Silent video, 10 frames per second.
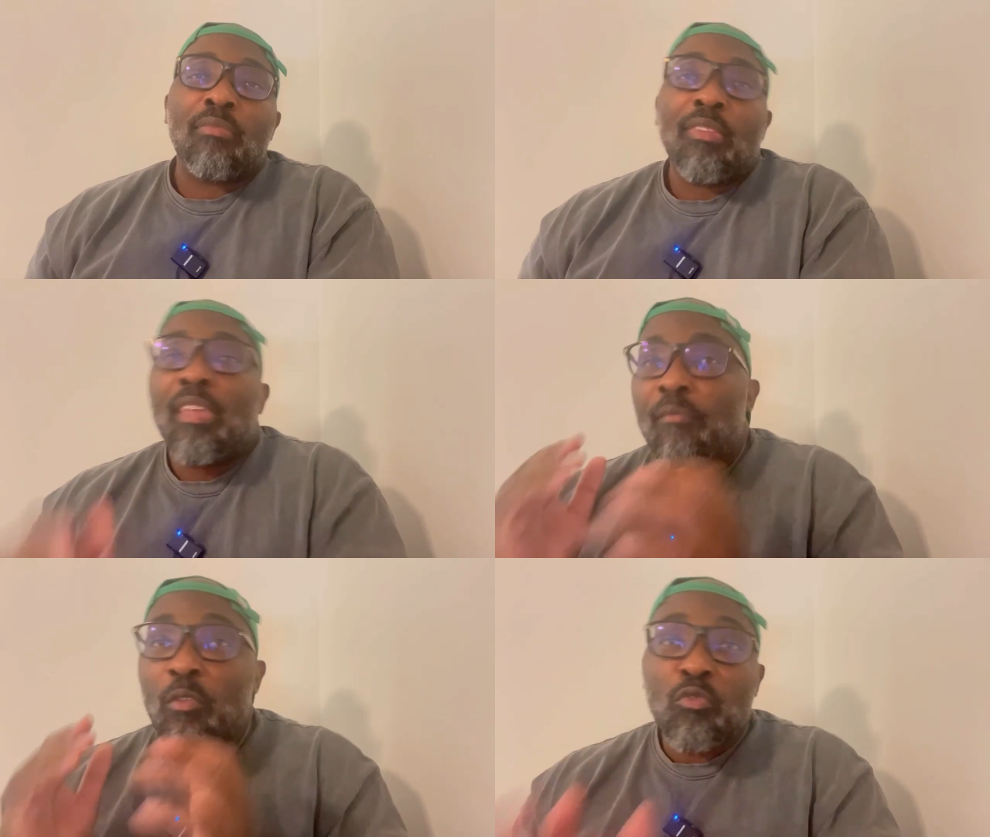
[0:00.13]

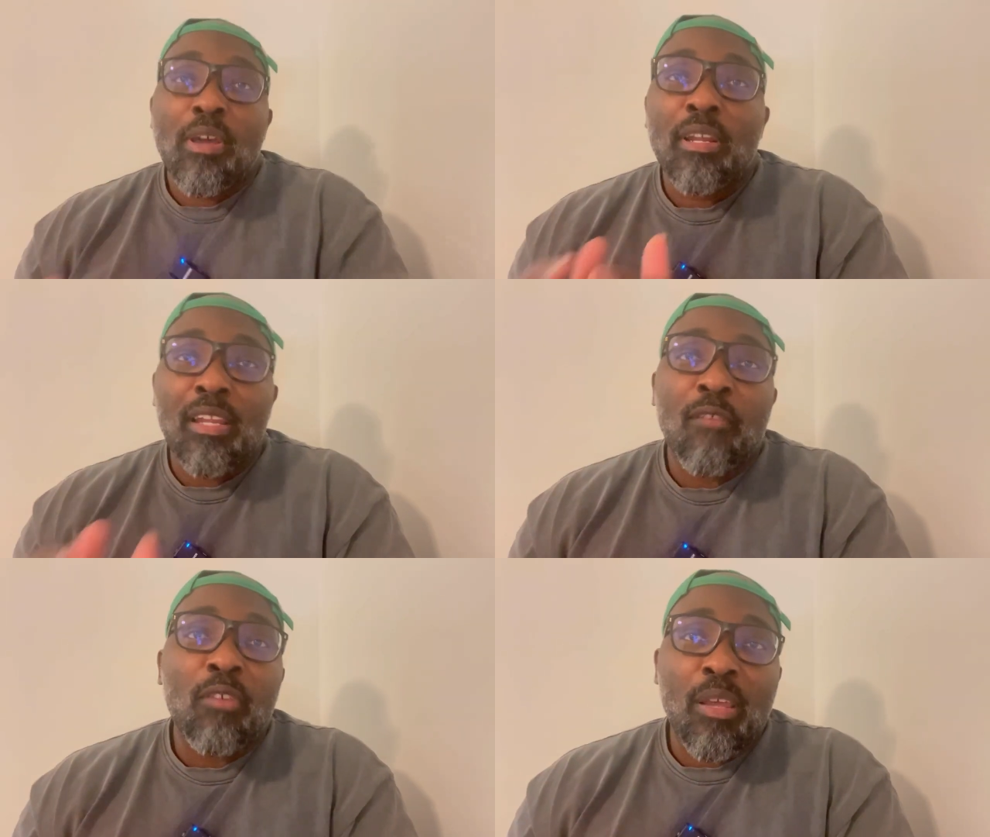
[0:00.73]
If you're trying to
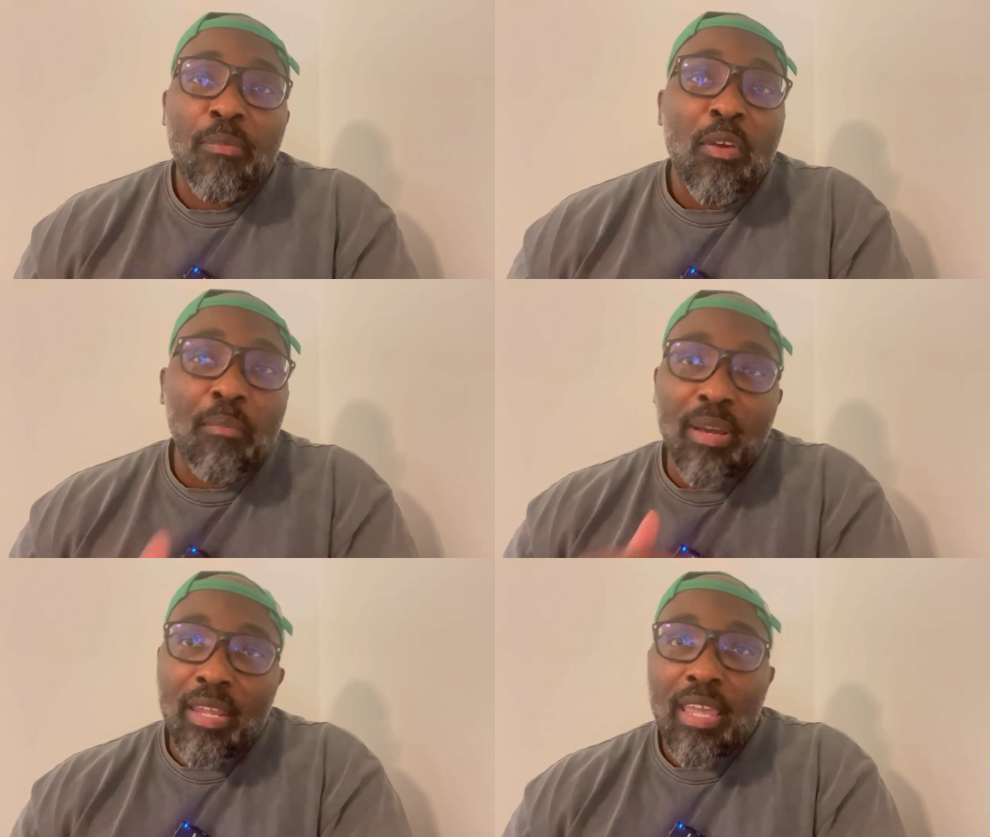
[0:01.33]
level up your
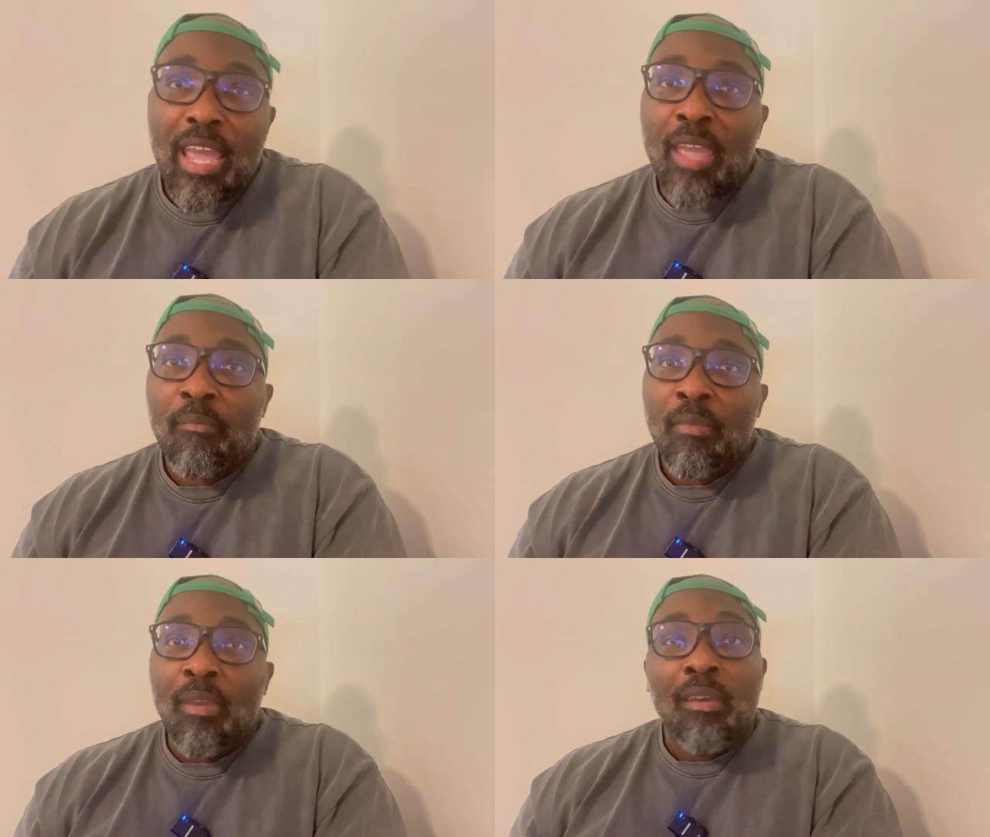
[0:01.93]
money game,
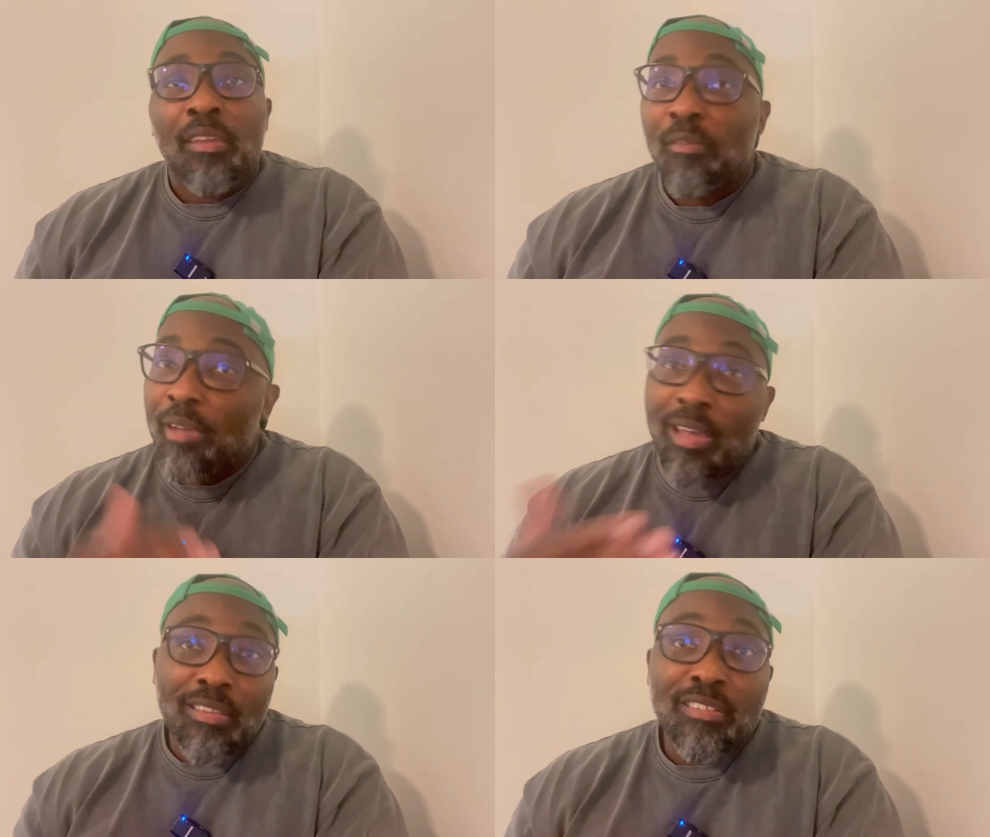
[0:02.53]
you
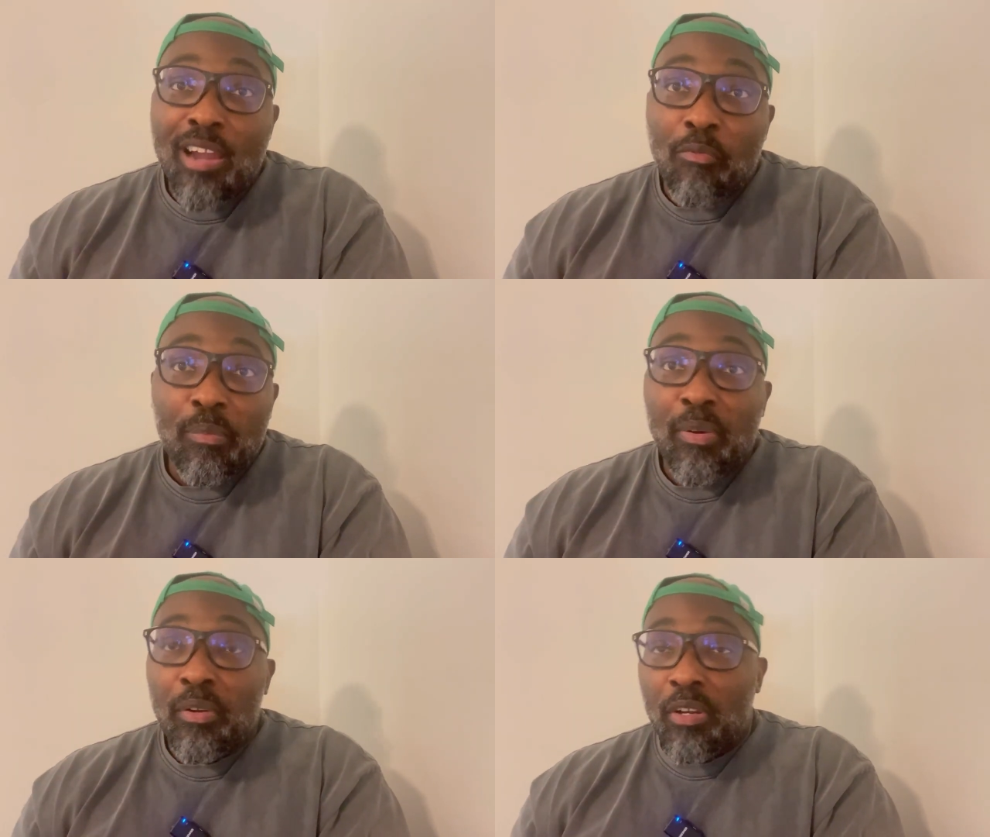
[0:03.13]
got to start with
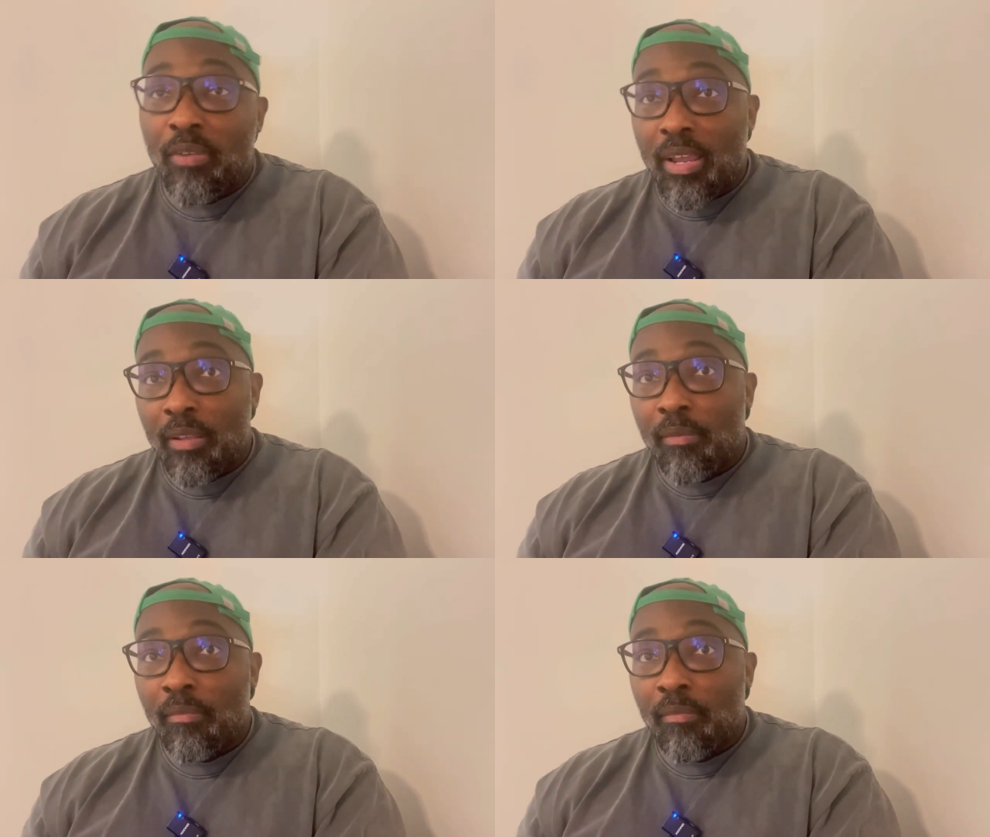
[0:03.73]
building credit.